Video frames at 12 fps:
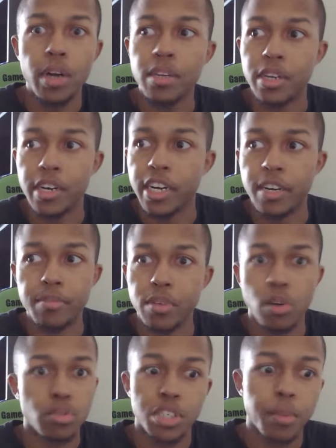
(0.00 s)
your help.
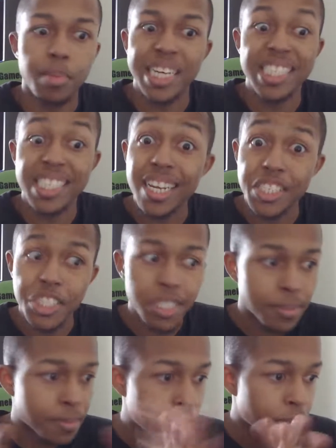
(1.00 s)
Go someplace
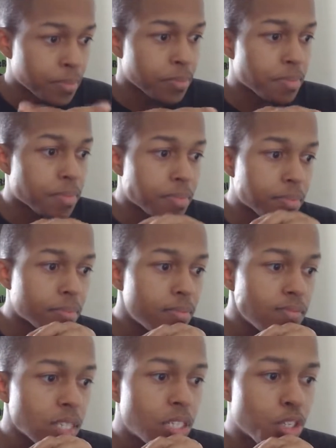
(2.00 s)
else.
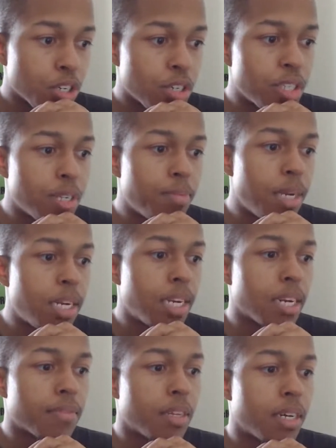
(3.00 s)
During the
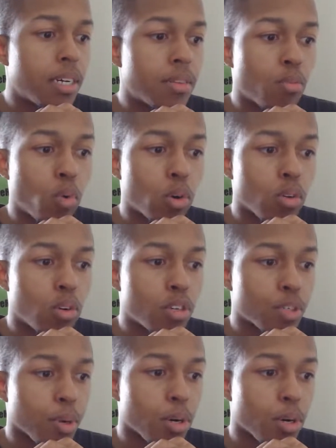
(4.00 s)
meeting of the warlords,